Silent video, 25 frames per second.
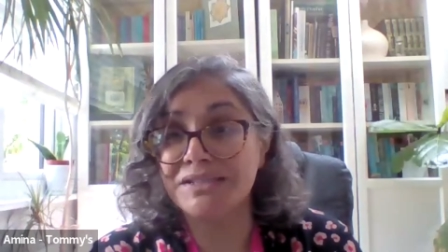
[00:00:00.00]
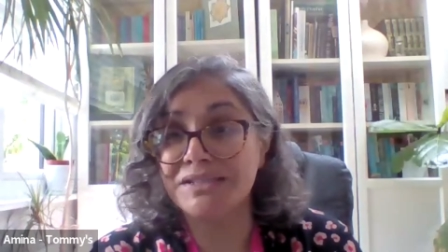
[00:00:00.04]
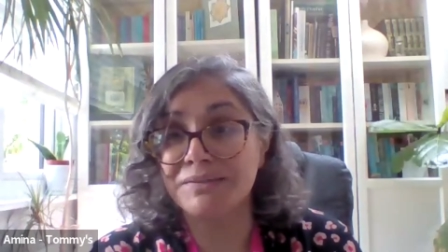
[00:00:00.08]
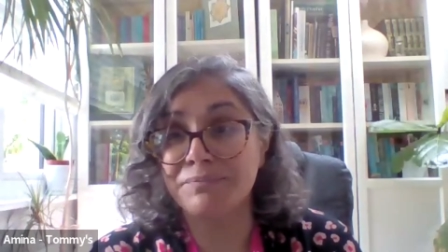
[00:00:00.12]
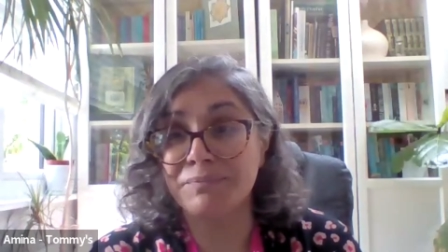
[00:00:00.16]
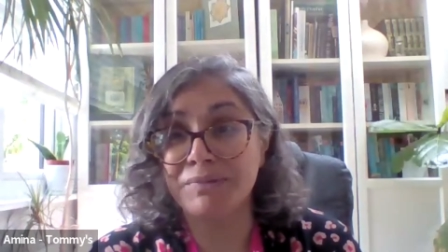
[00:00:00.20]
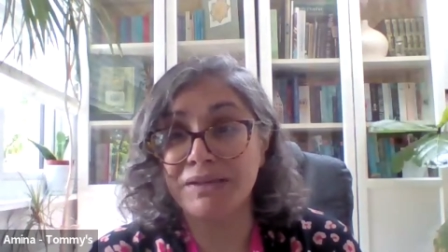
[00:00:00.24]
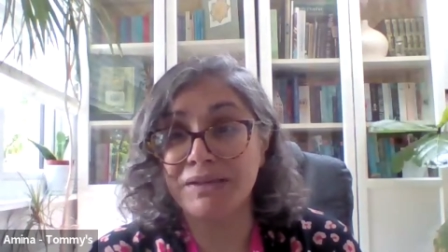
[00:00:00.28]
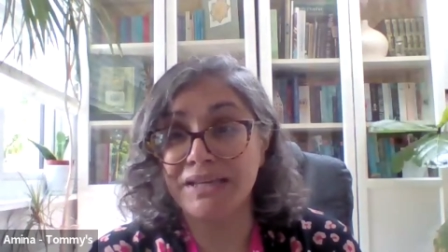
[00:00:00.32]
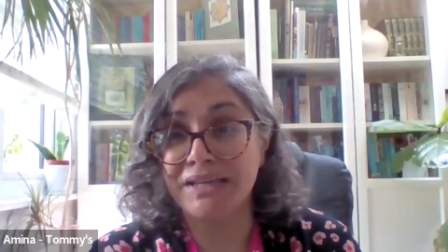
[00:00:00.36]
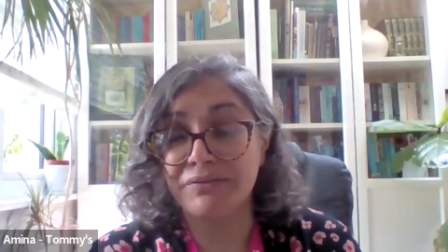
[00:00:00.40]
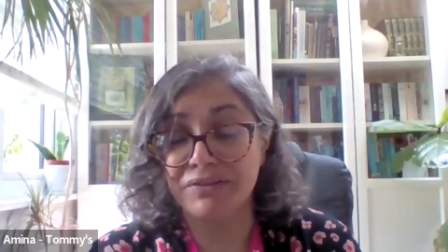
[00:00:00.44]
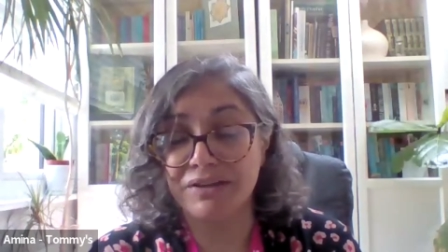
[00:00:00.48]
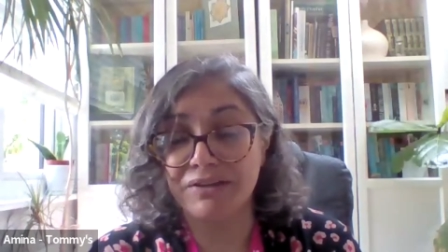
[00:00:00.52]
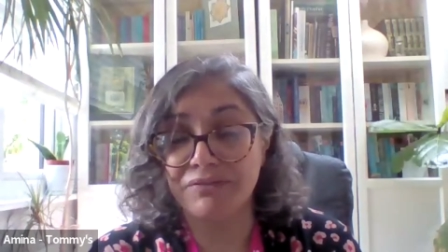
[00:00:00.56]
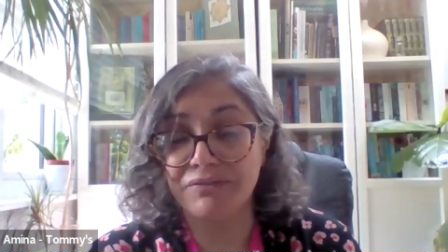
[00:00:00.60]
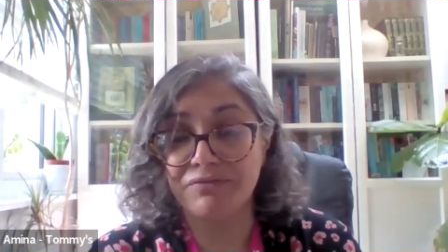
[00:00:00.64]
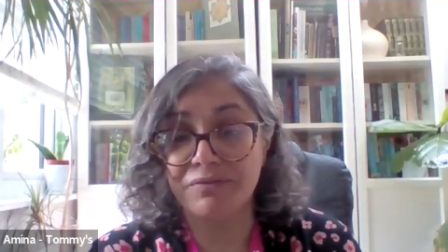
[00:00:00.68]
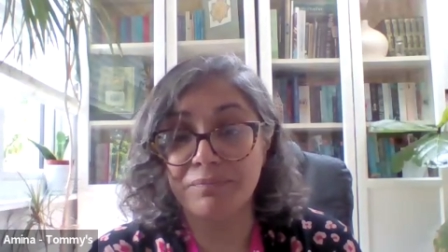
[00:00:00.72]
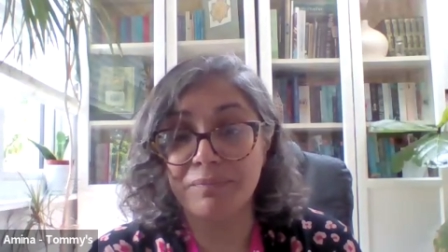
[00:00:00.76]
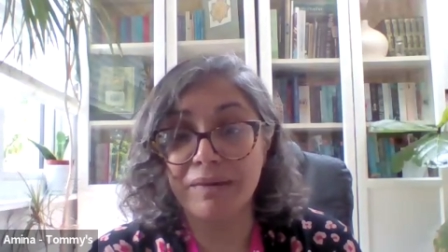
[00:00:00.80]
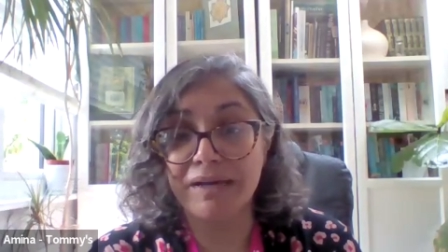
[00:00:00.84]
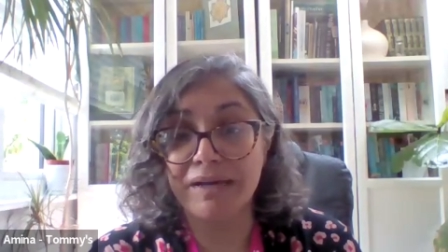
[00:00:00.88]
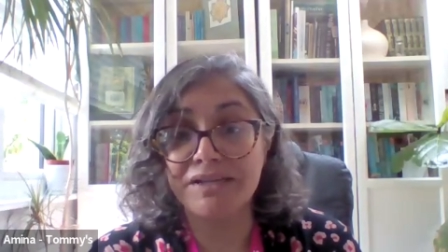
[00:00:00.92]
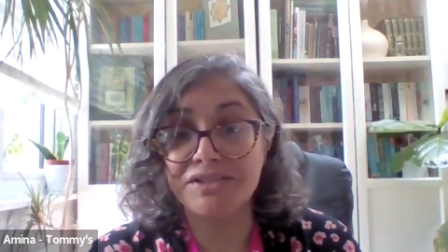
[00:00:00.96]
to be given
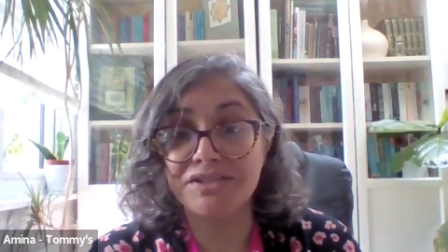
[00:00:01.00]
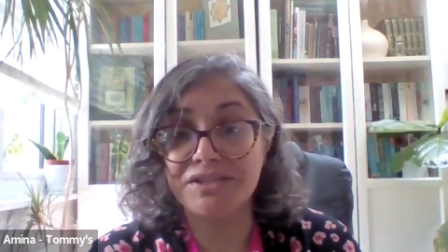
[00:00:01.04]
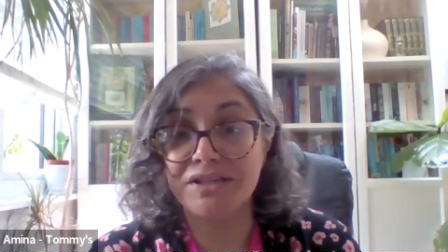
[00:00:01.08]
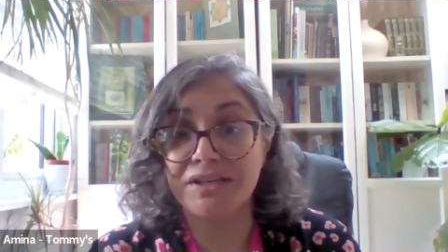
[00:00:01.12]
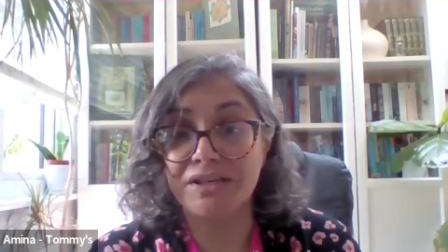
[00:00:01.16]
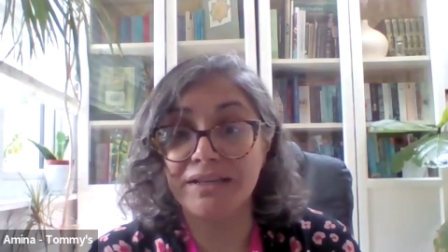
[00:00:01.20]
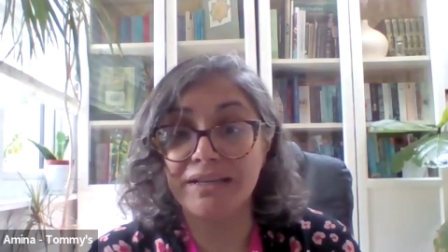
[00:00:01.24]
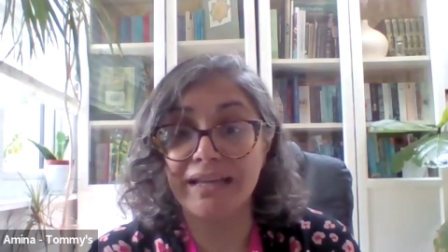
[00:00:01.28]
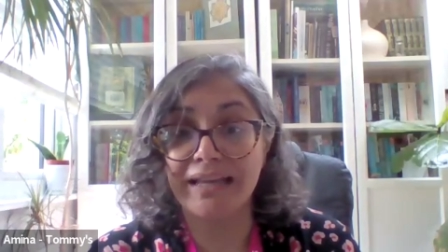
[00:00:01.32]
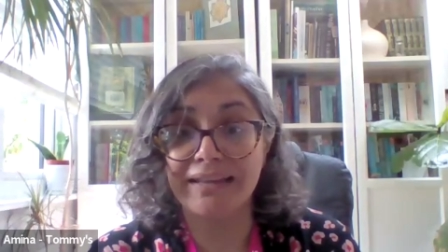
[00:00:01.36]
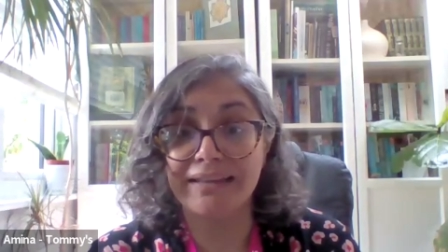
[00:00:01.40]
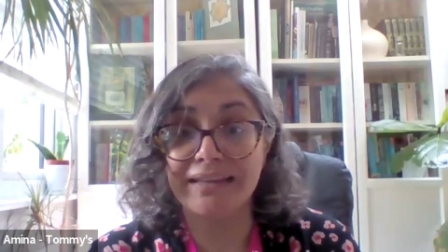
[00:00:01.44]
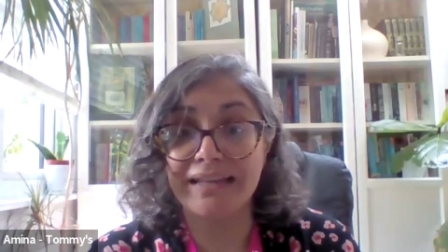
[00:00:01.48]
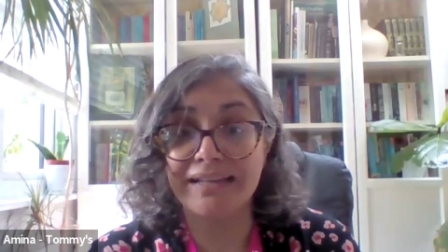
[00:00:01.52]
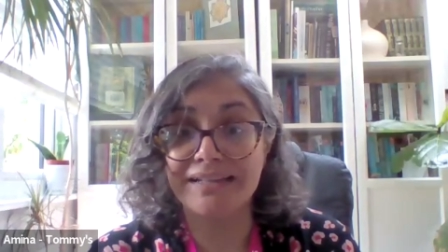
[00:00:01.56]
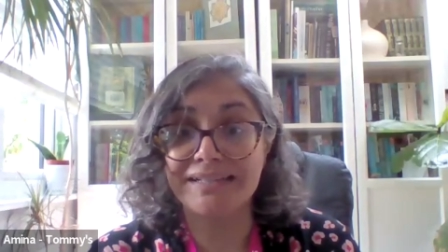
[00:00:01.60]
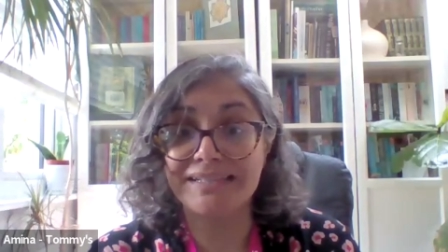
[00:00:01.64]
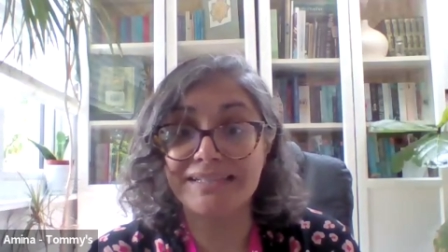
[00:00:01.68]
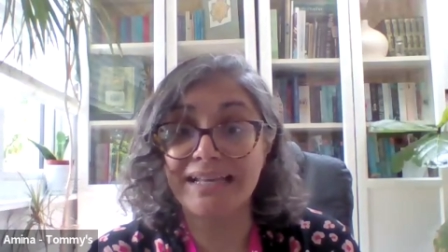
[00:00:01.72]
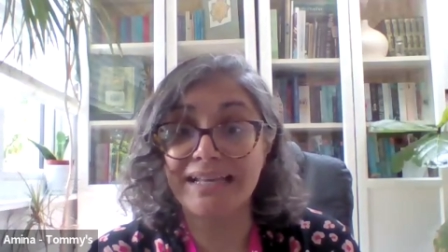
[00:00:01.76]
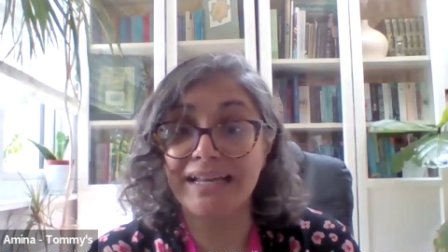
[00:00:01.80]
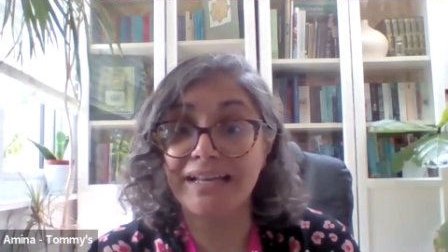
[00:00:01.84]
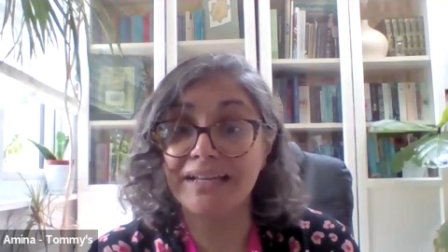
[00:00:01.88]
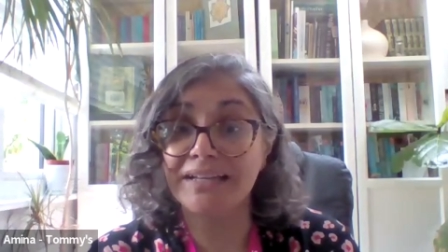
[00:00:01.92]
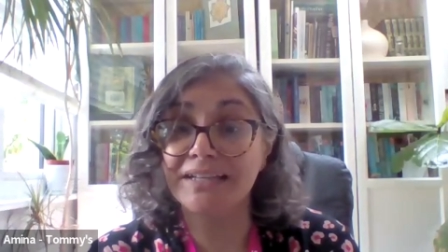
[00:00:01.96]
information, and then
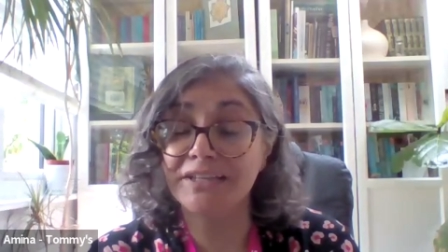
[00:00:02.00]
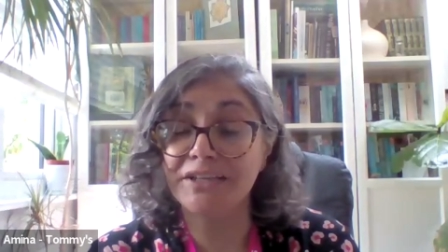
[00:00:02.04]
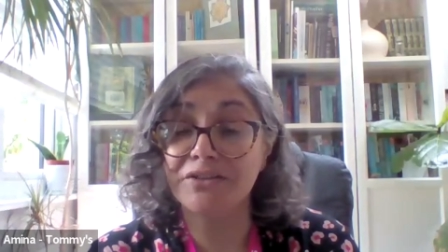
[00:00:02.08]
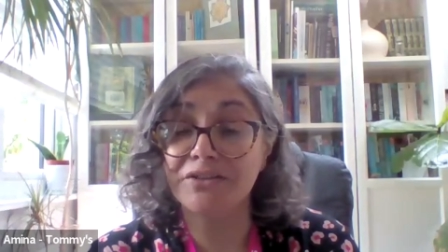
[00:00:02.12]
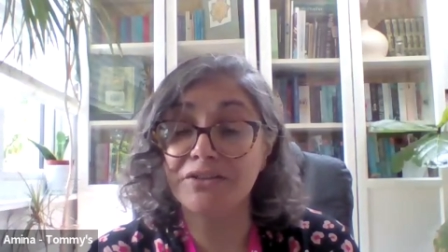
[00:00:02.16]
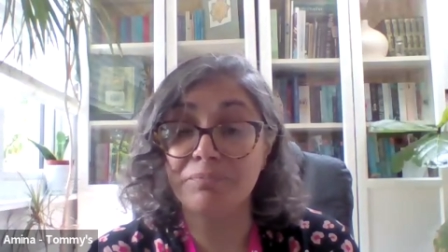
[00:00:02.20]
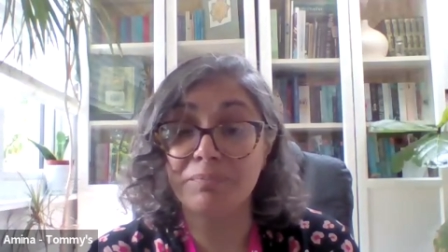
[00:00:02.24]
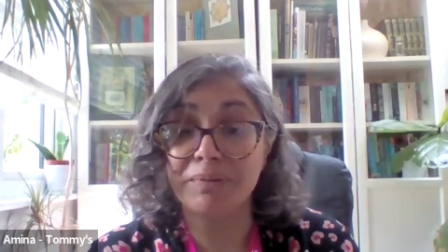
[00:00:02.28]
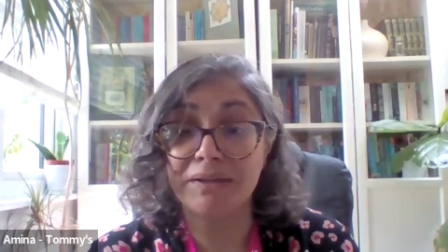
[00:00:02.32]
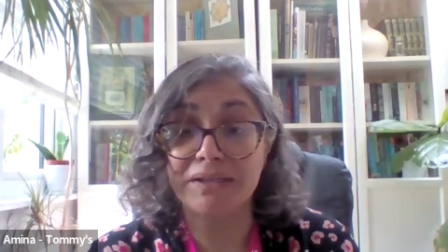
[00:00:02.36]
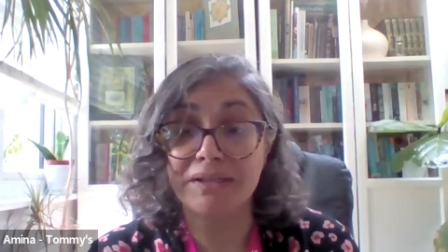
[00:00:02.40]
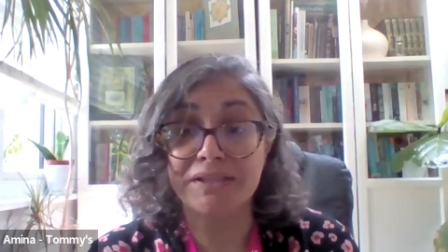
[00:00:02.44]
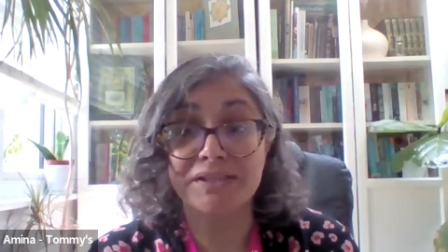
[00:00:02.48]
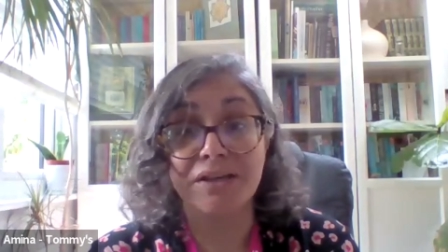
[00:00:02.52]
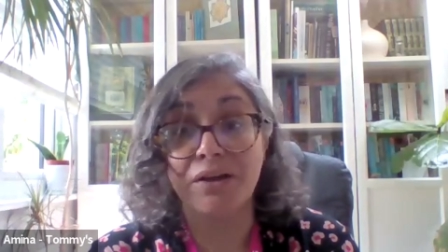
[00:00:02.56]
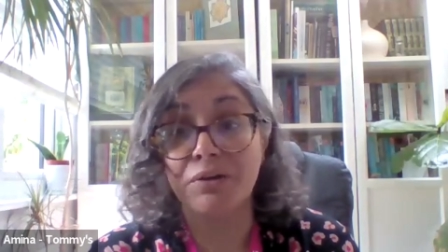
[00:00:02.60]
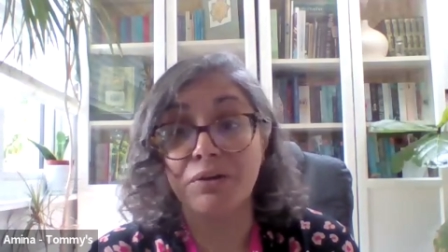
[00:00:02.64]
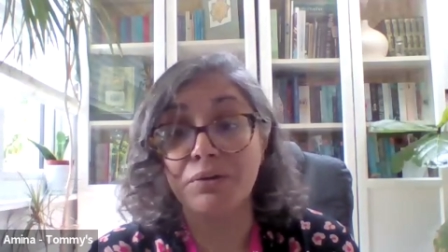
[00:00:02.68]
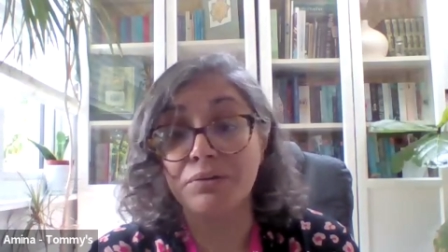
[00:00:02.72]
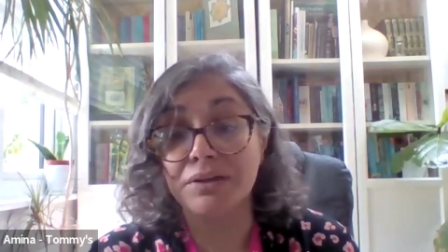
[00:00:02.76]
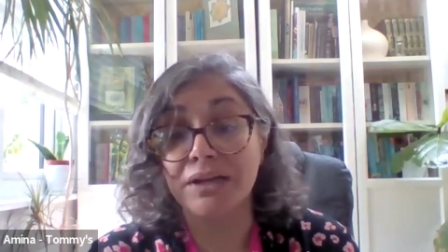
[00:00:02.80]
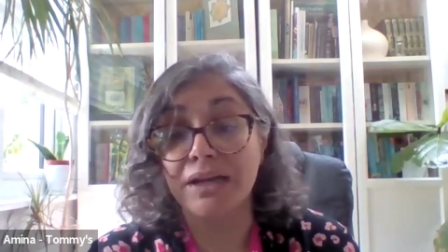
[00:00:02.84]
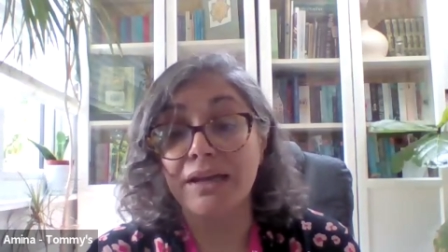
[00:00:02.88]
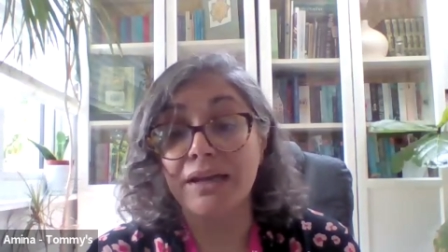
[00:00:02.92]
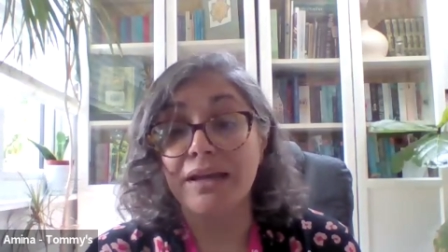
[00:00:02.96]
sadly you've been
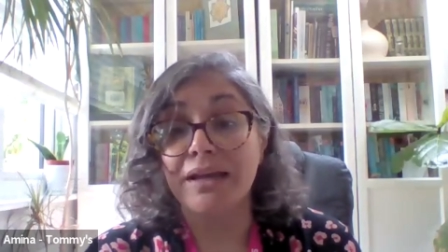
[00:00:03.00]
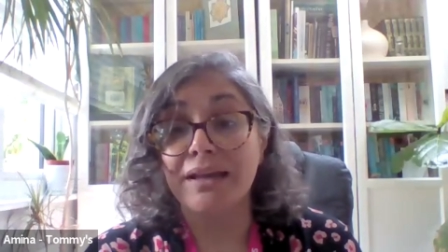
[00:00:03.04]
told